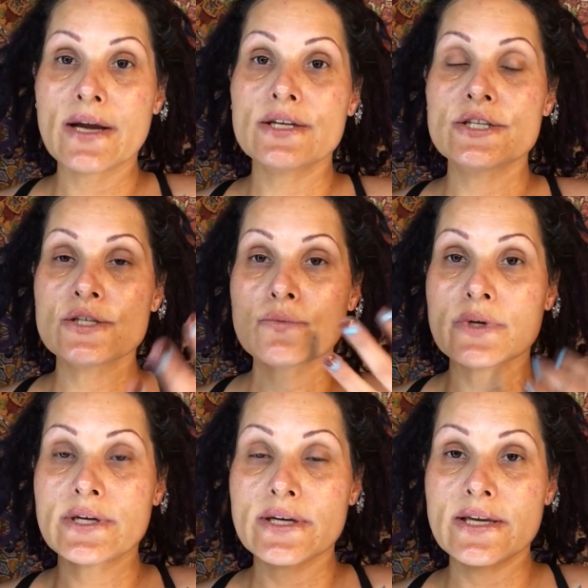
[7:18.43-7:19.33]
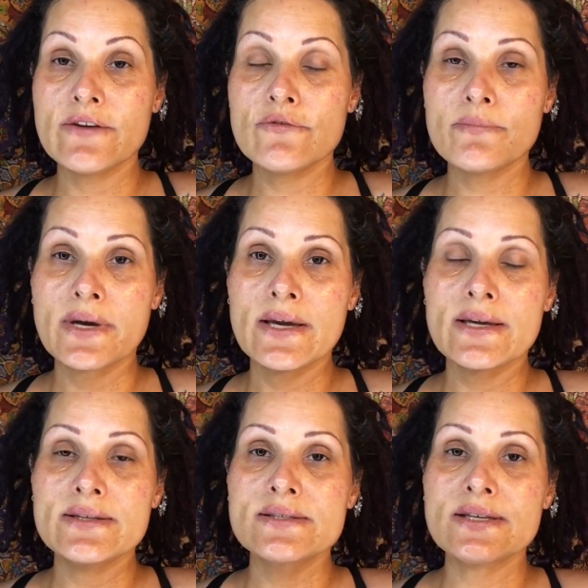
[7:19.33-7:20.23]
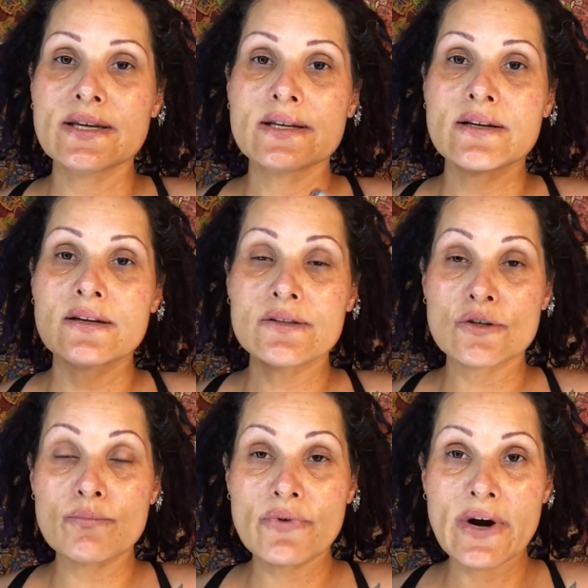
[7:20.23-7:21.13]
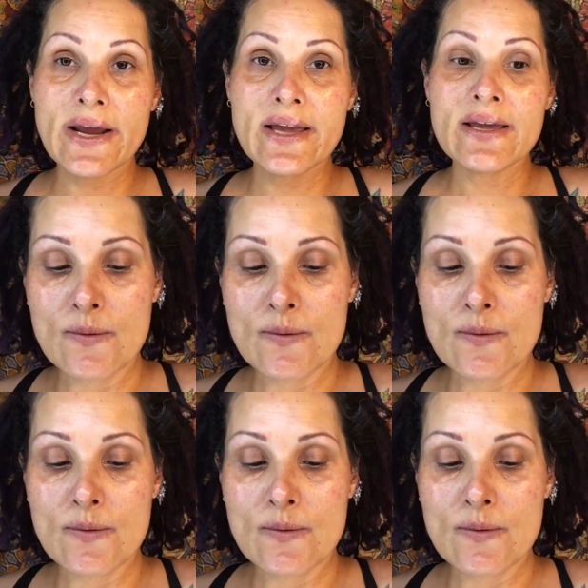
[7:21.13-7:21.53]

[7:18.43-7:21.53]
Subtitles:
I just wanted to give my skin a little break.